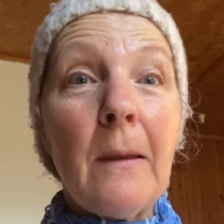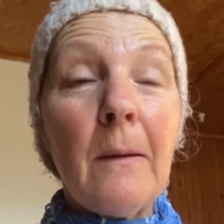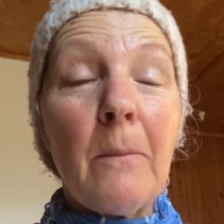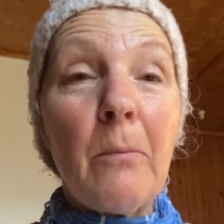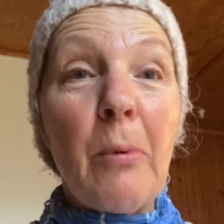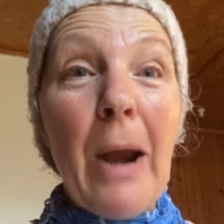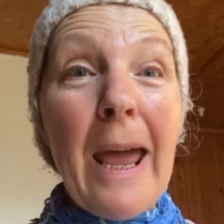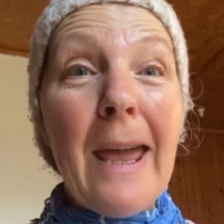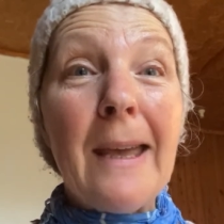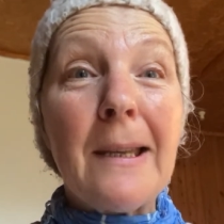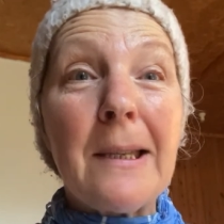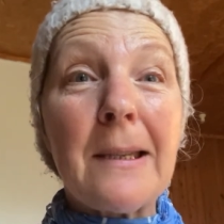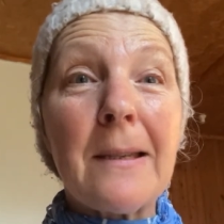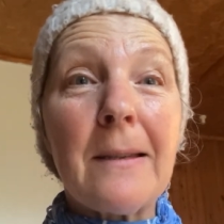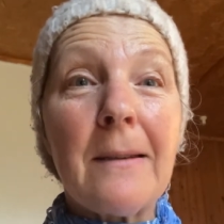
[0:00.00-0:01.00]

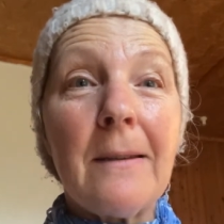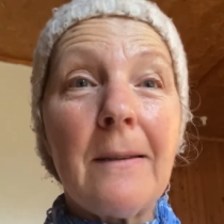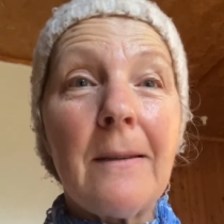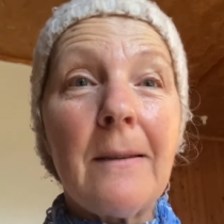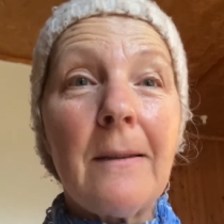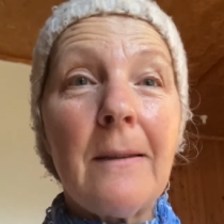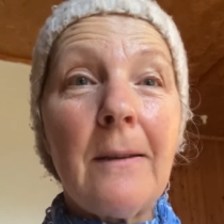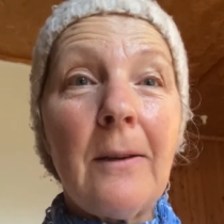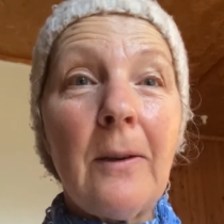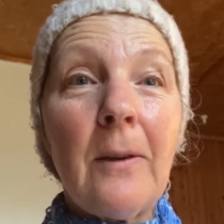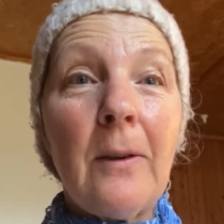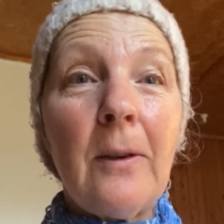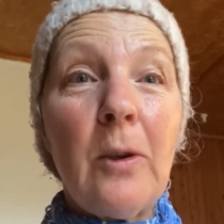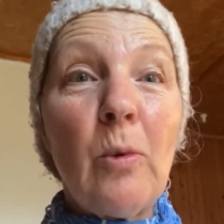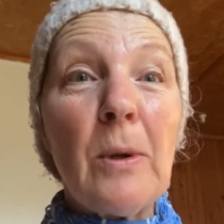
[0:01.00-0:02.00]
breaks.
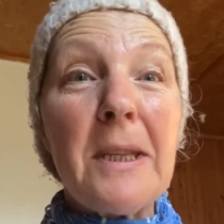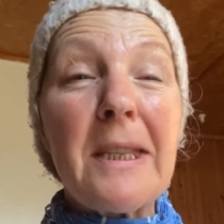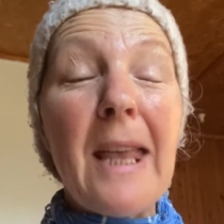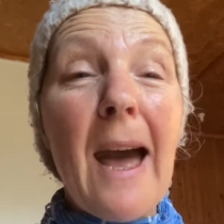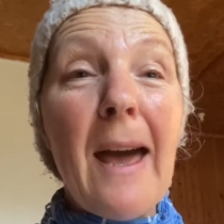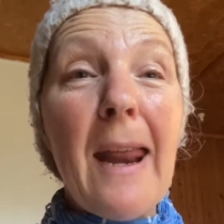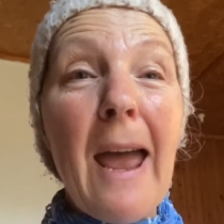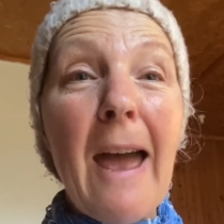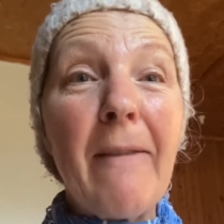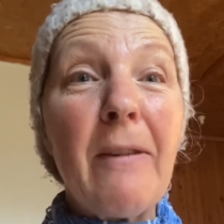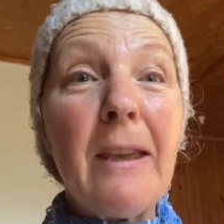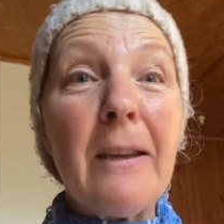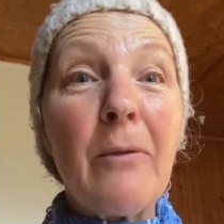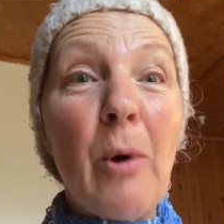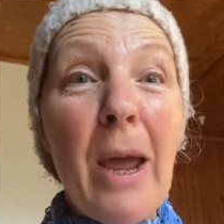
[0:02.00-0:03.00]
You will start
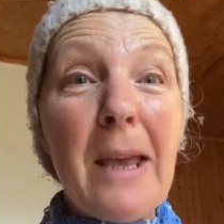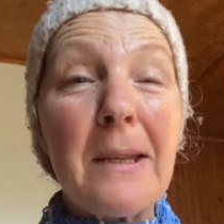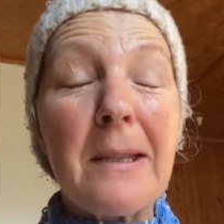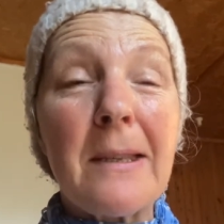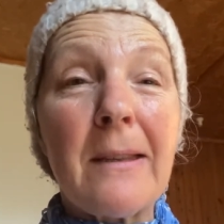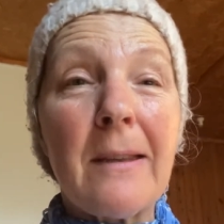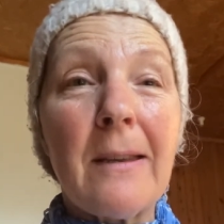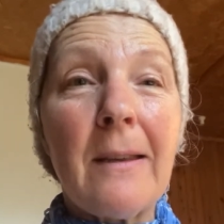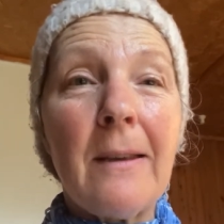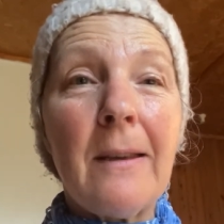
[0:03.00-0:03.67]
having rest.